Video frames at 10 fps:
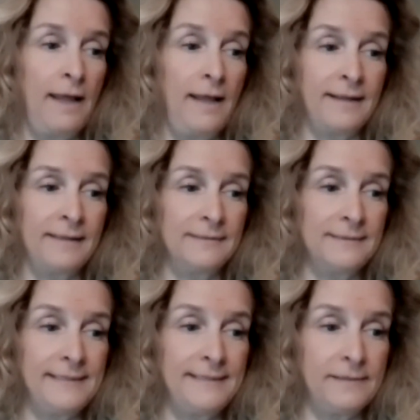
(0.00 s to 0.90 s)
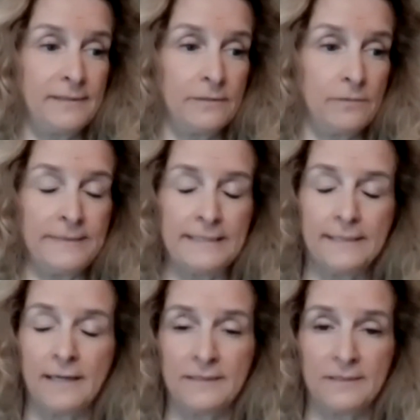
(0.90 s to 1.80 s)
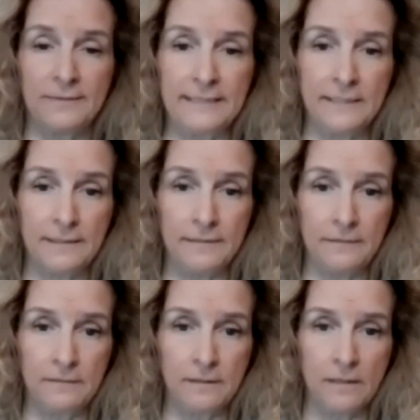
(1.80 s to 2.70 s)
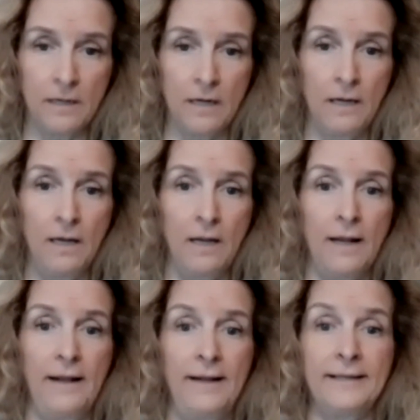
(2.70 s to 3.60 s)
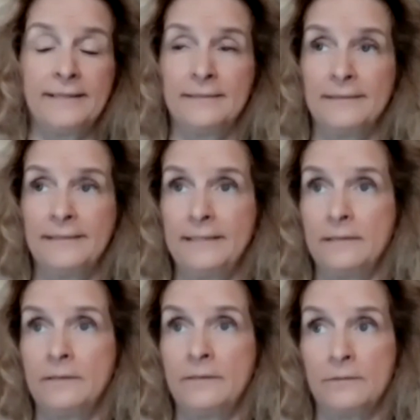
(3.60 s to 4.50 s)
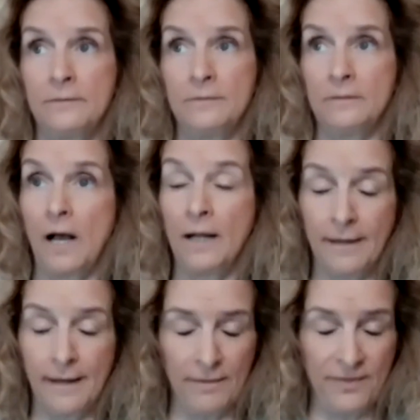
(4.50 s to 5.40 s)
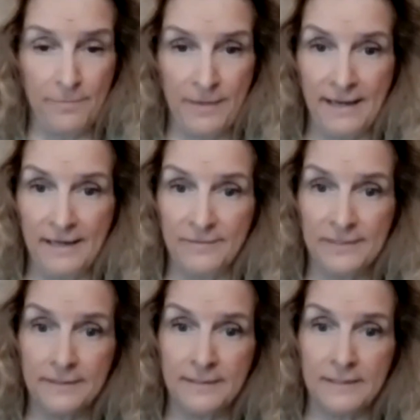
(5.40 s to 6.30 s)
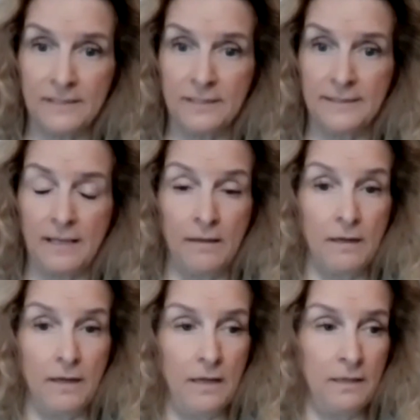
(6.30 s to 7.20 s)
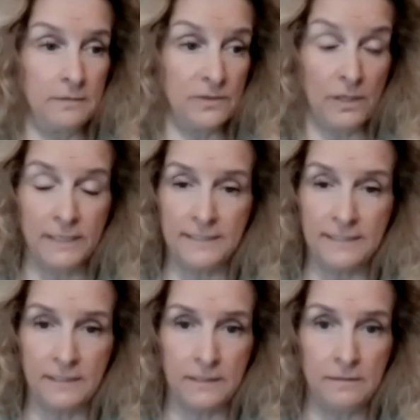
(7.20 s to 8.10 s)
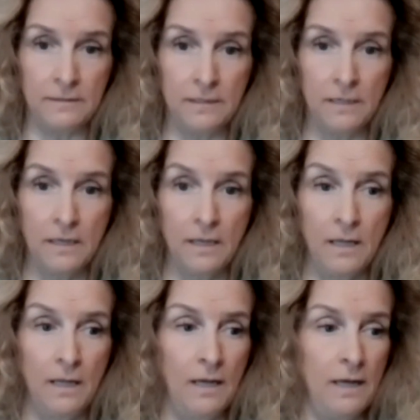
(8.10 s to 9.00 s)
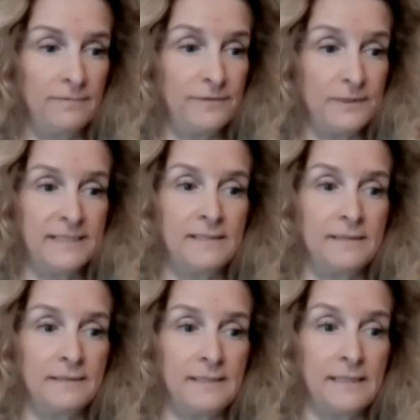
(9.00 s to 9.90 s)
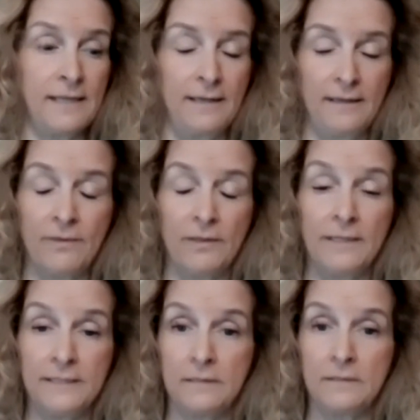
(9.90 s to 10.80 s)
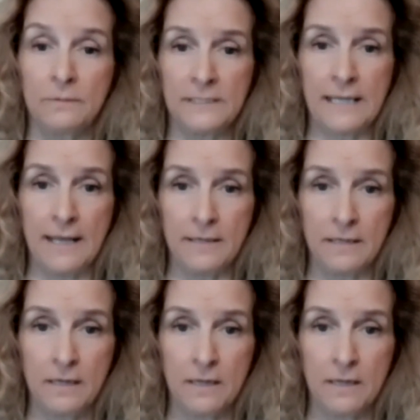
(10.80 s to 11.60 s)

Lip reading: It can lead to reincarceration. It can lead to unhealthy behaviors such as alcohol or drug addiction. Unfortunately, it can even lead to suicide.